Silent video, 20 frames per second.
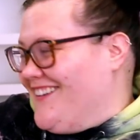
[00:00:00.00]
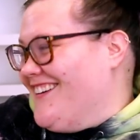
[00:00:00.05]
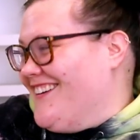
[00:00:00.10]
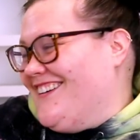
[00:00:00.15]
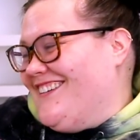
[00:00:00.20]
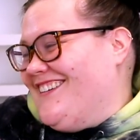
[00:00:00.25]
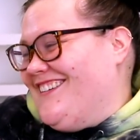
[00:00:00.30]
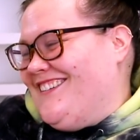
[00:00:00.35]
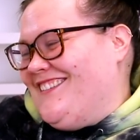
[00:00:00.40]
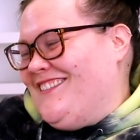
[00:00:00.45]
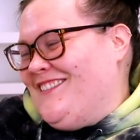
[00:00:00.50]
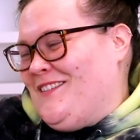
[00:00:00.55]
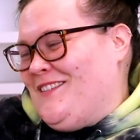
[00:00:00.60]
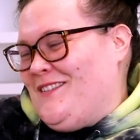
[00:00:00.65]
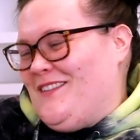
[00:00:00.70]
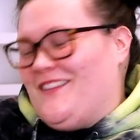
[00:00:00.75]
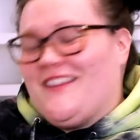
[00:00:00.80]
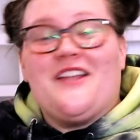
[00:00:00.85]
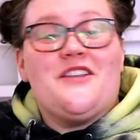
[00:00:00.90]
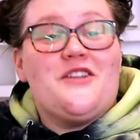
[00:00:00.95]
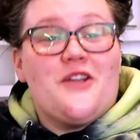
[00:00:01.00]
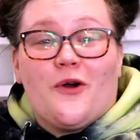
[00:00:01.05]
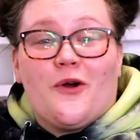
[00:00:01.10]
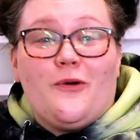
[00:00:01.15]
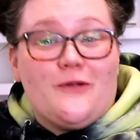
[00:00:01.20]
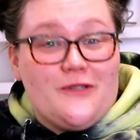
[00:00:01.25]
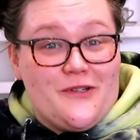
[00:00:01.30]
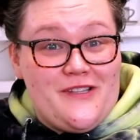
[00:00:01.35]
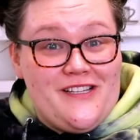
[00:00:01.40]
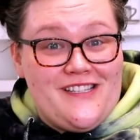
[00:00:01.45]
then you're
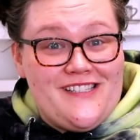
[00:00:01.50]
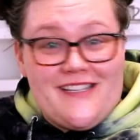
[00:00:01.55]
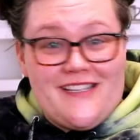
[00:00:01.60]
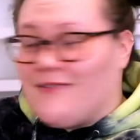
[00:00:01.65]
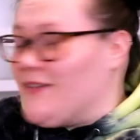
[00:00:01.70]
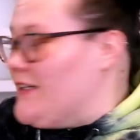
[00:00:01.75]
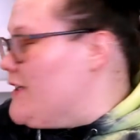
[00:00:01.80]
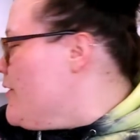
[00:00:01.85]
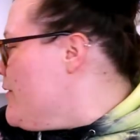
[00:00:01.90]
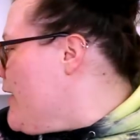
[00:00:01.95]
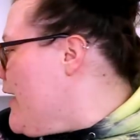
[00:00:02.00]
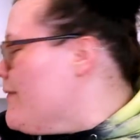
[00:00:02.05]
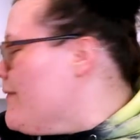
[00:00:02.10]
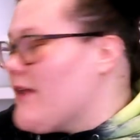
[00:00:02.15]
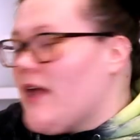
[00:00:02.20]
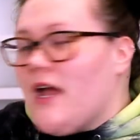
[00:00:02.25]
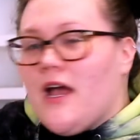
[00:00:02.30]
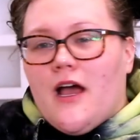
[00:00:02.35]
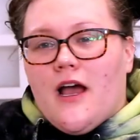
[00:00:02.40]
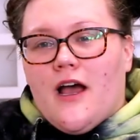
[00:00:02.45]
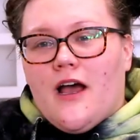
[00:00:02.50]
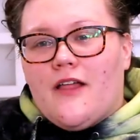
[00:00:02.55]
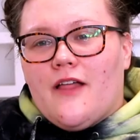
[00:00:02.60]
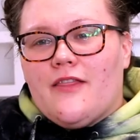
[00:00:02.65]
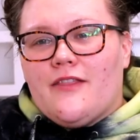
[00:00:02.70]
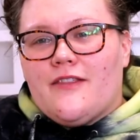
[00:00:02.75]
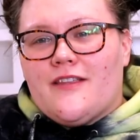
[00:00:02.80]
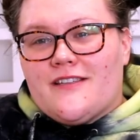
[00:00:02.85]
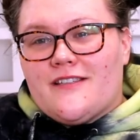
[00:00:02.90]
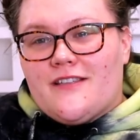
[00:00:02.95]
older than seven. Okay.
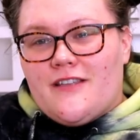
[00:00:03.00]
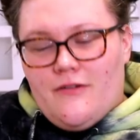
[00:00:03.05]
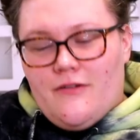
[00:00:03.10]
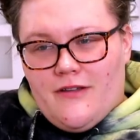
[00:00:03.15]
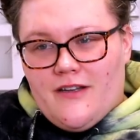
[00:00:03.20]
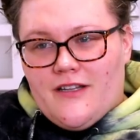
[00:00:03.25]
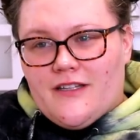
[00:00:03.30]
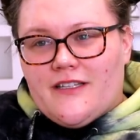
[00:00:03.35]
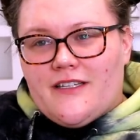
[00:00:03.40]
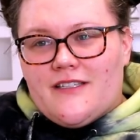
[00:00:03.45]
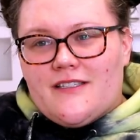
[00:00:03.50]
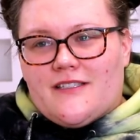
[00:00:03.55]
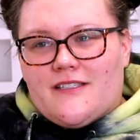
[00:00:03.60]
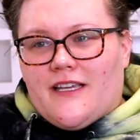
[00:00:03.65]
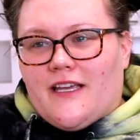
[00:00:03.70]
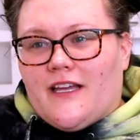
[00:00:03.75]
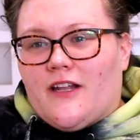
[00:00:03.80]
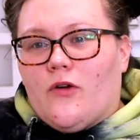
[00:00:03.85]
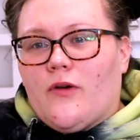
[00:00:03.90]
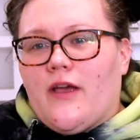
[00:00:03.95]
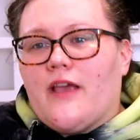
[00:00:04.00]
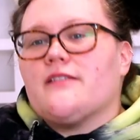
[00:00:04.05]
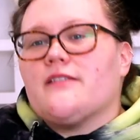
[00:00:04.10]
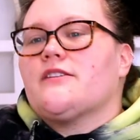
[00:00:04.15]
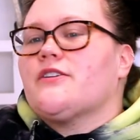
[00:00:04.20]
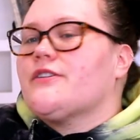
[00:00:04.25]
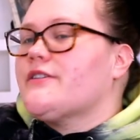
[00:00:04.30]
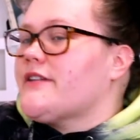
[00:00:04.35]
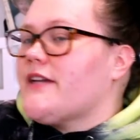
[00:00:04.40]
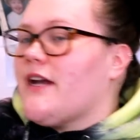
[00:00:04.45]
you can at least see it. Okay,
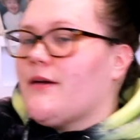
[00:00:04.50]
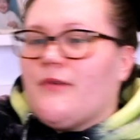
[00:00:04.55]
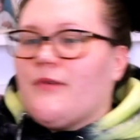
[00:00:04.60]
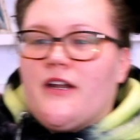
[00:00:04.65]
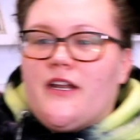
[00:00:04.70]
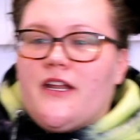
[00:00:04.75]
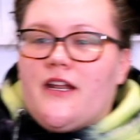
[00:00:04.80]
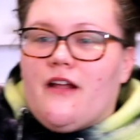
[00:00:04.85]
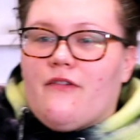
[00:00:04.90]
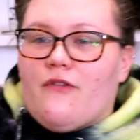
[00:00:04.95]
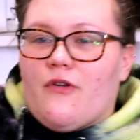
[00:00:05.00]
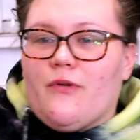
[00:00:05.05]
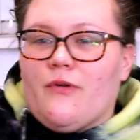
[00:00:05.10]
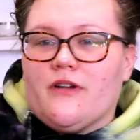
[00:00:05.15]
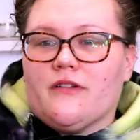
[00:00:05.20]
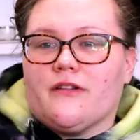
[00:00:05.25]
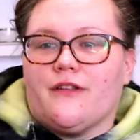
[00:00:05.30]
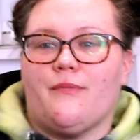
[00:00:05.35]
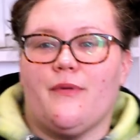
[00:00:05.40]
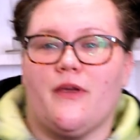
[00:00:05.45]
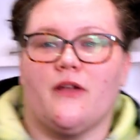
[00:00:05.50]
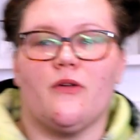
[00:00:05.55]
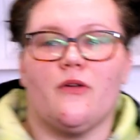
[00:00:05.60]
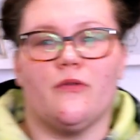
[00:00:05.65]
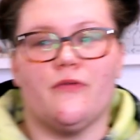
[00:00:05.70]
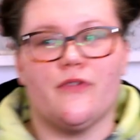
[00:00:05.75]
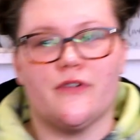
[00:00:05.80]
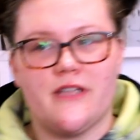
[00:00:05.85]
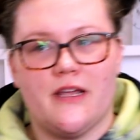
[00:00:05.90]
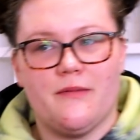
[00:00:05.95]
seriously, I'm gonna need everyone to leave me alone
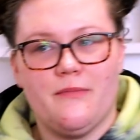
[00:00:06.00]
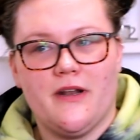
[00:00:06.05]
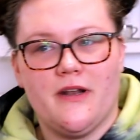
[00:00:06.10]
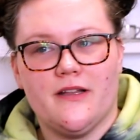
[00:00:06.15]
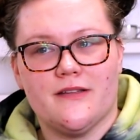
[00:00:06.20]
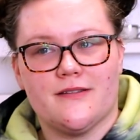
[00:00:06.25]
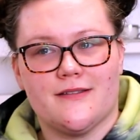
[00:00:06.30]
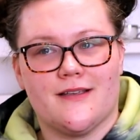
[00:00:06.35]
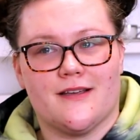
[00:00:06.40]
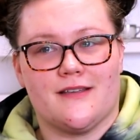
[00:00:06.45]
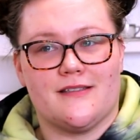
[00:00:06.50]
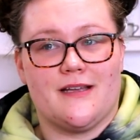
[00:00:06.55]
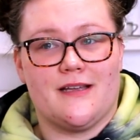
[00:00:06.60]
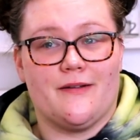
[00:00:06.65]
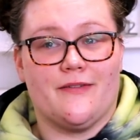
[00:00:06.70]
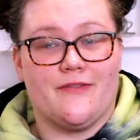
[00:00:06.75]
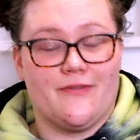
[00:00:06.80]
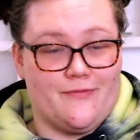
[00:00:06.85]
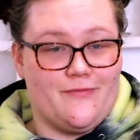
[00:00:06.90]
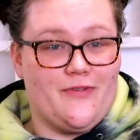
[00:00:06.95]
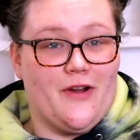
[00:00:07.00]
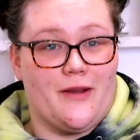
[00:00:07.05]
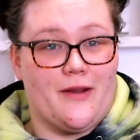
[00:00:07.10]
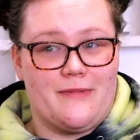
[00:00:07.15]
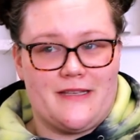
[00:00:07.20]
for 10 minutes because I'm very